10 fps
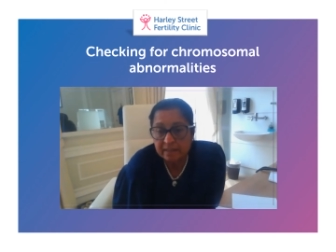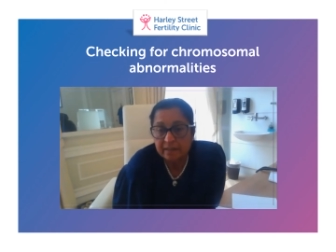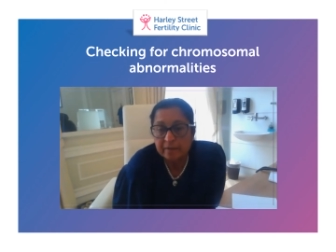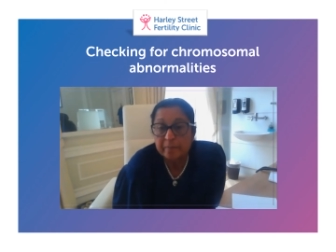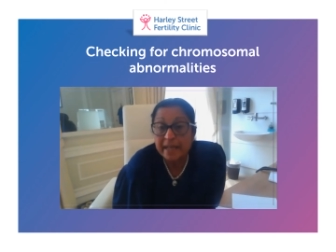
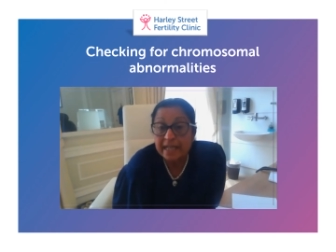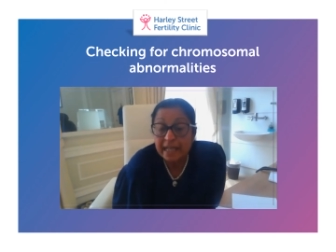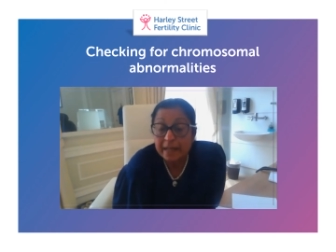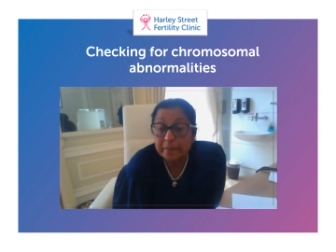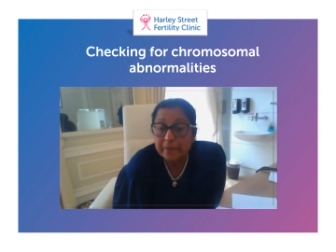make
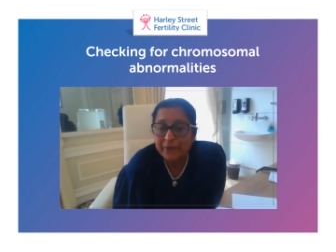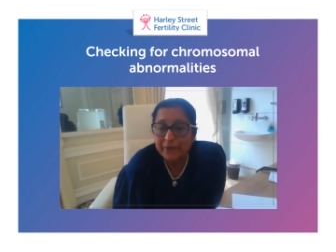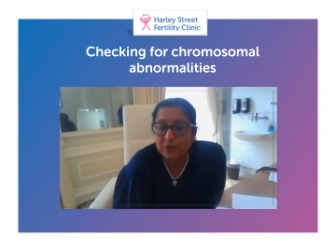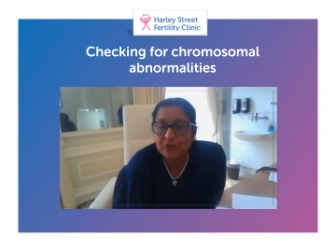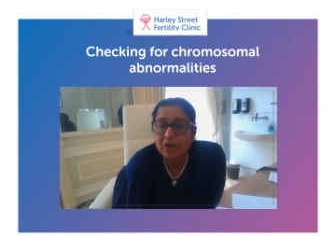embryos
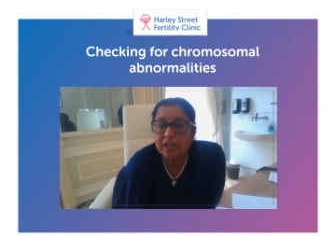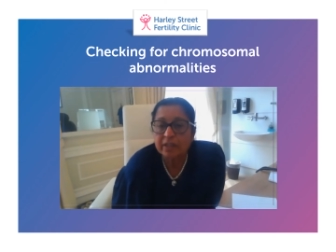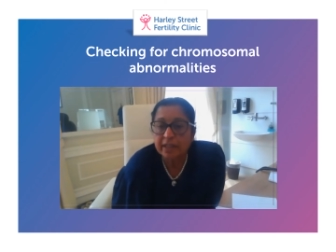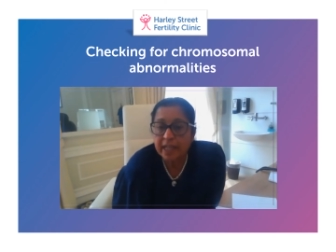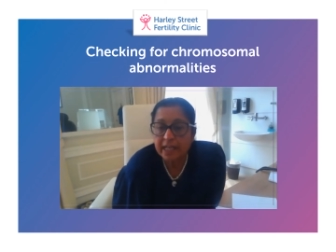or
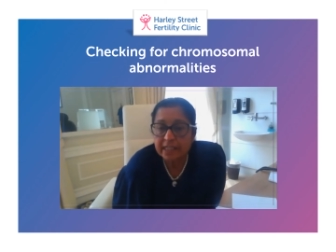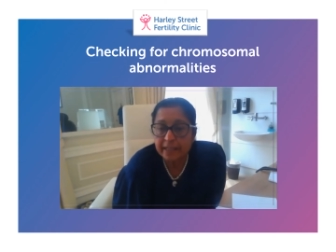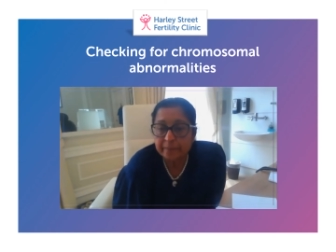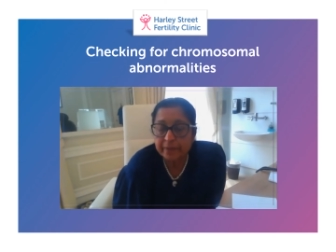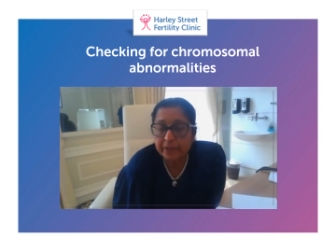create
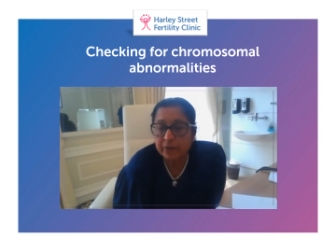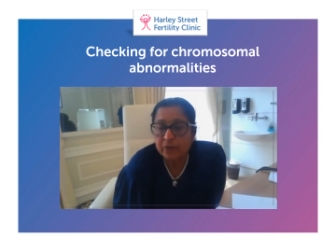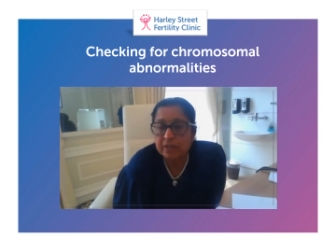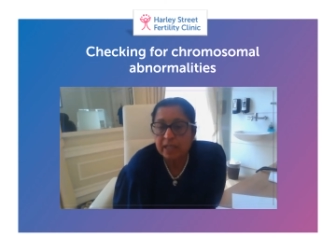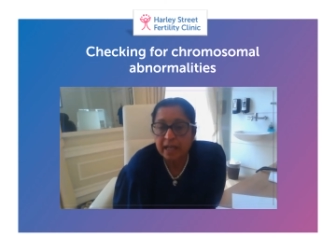embryos
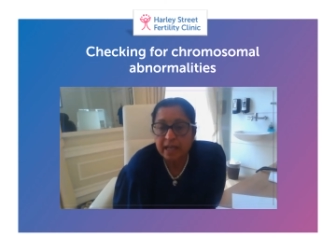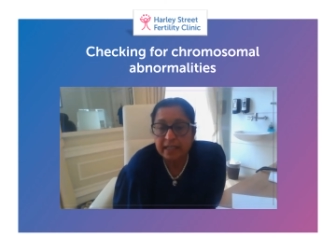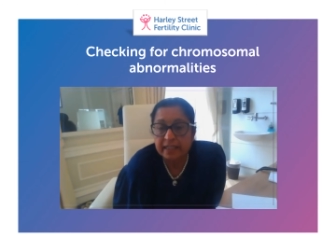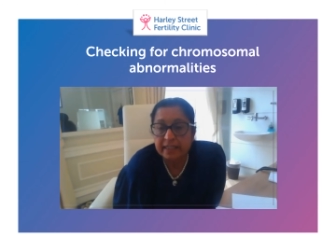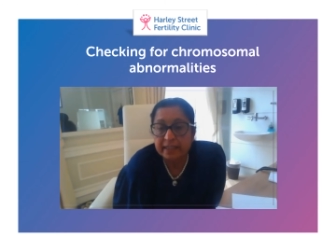and
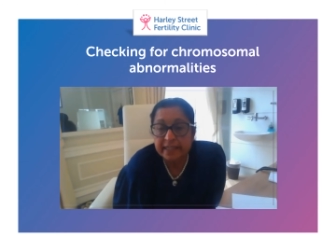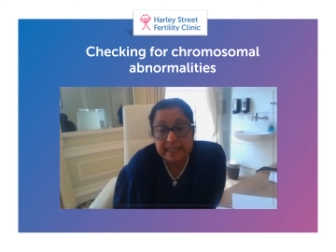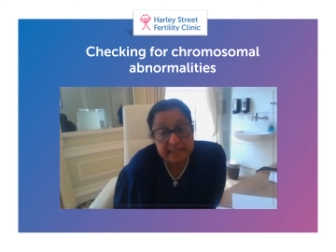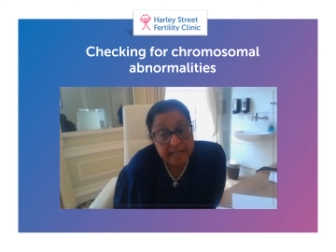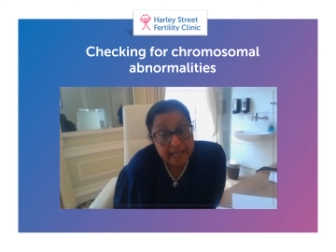test
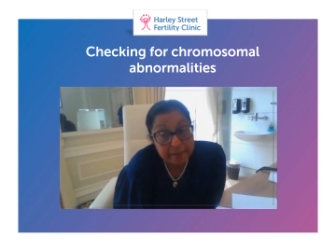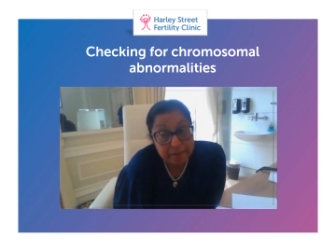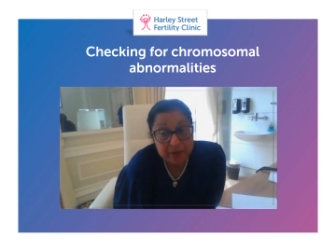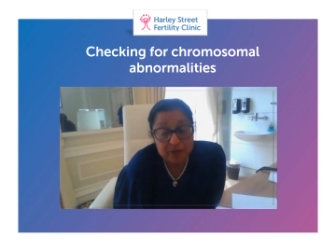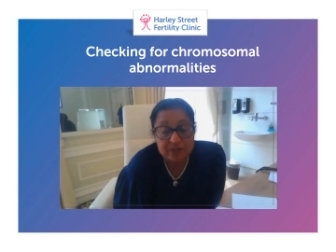the embryos.